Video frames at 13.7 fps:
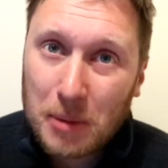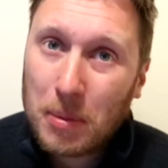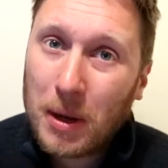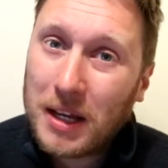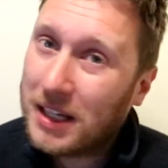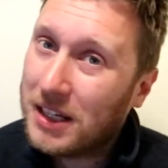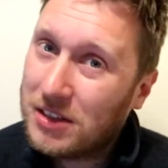They're
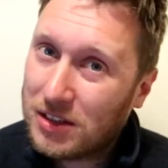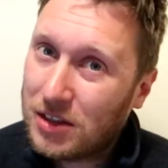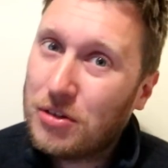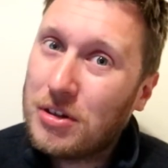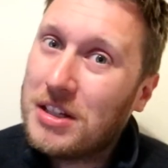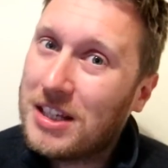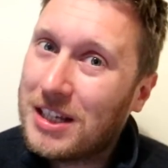playing against
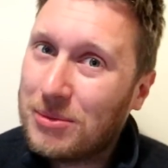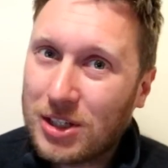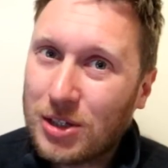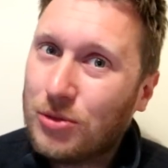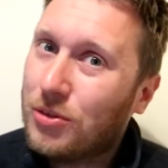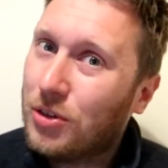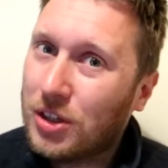three teams
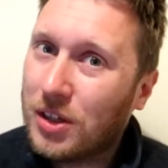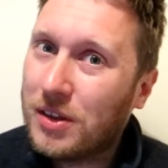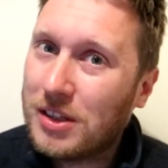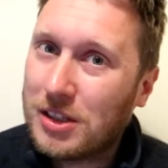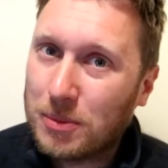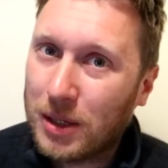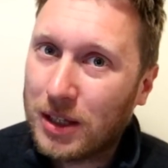now who've got
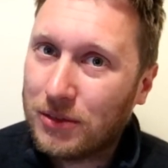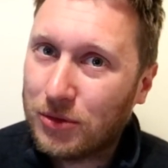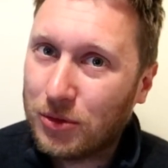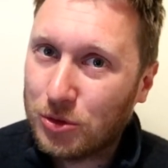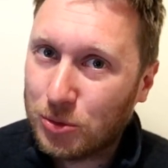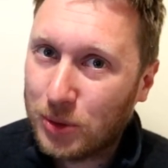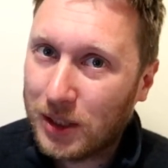nothing to play
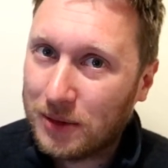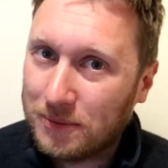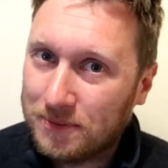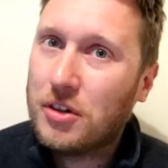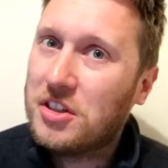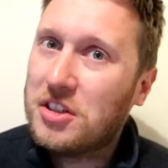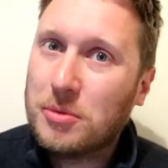for as well.
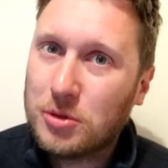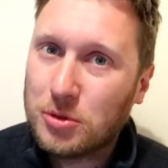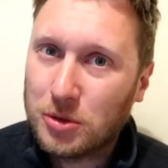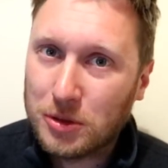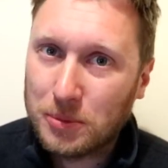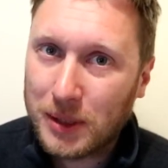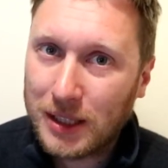Three teams who
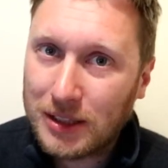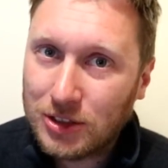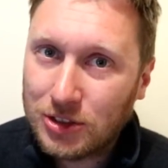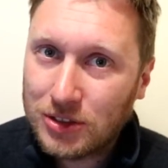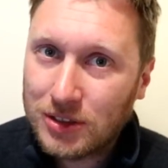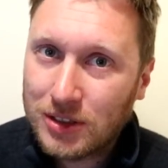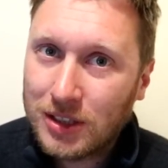are on the
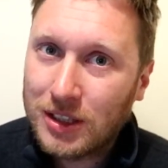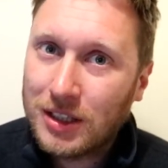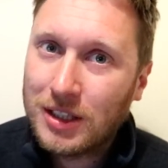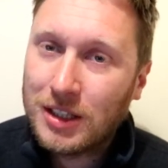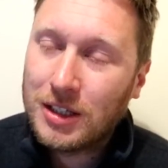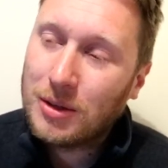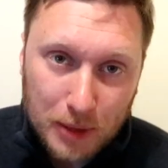beach.
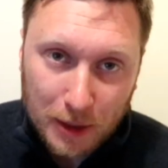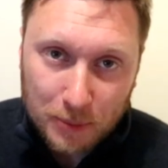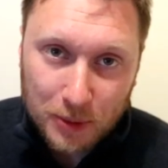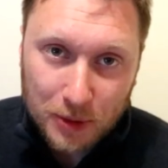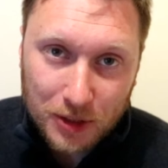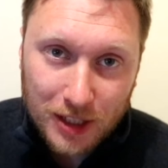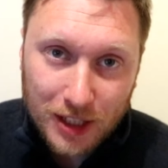
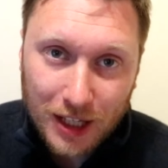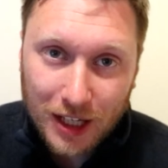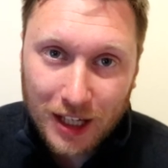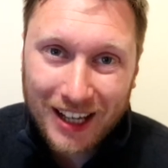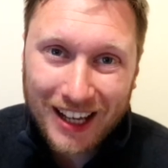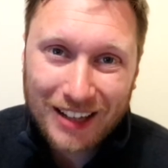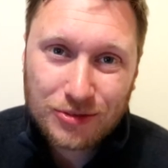Blackburn,
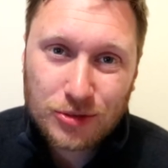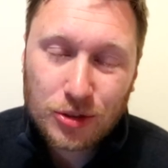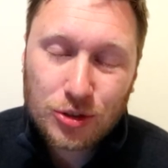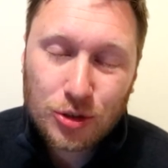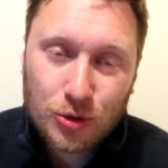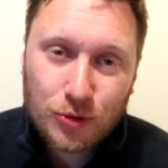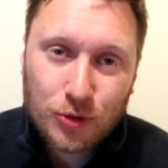I've got
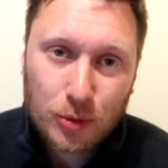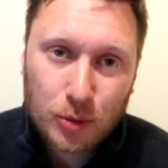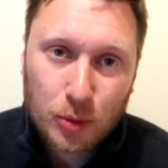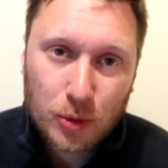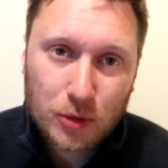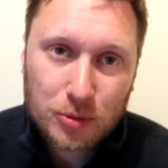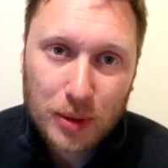two former
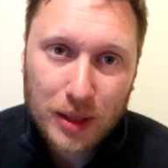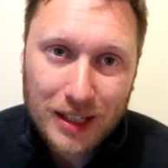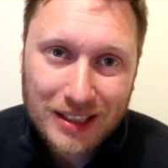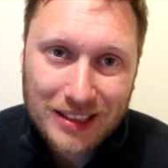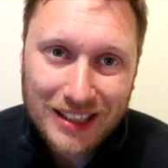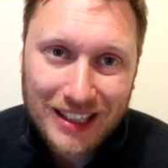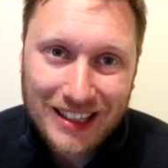Wolves
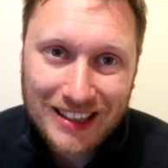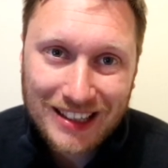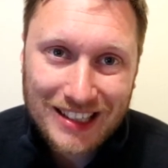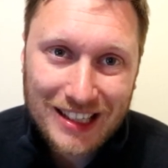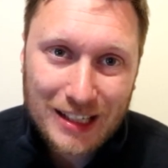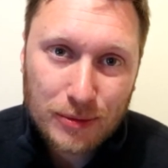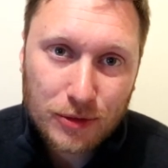players in
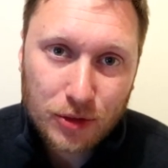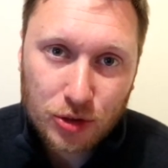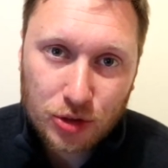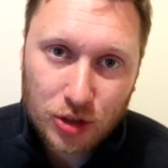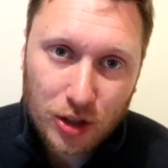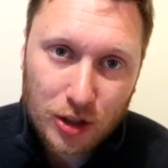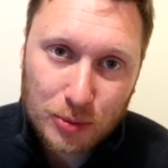the team. They've got
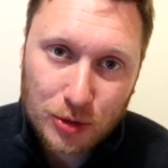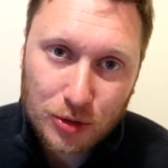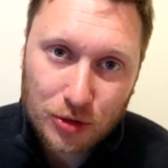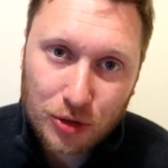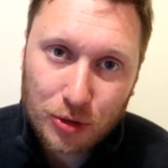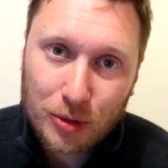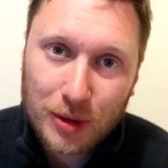Charlie
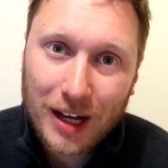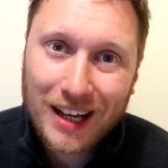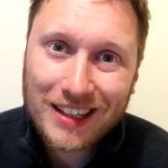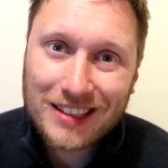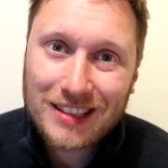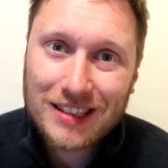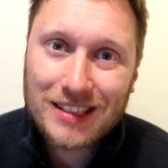Mulgrew
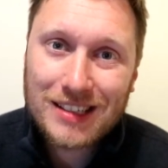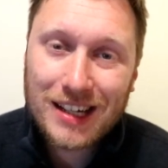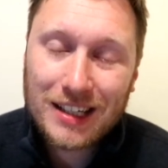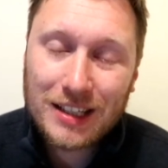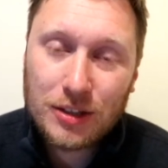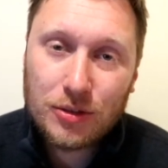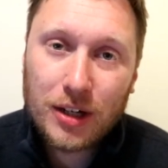and
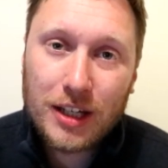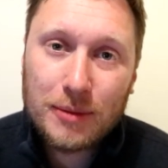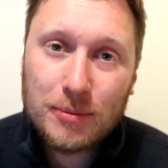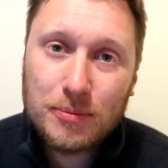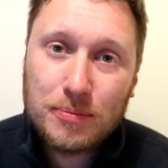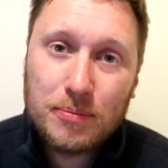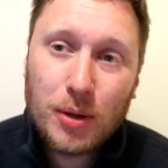Danny
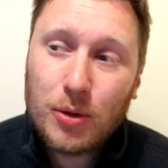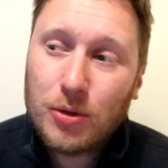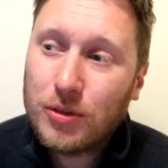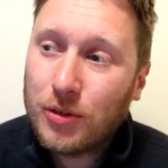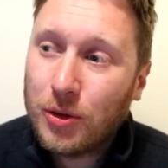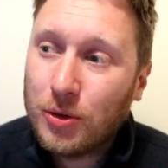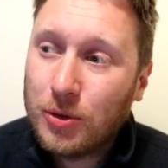Graham, both
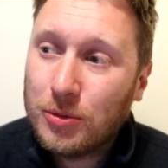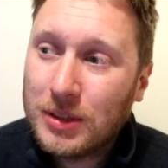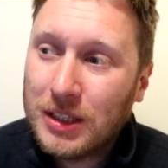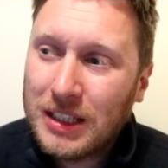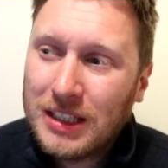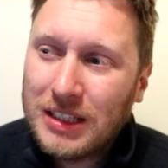of whom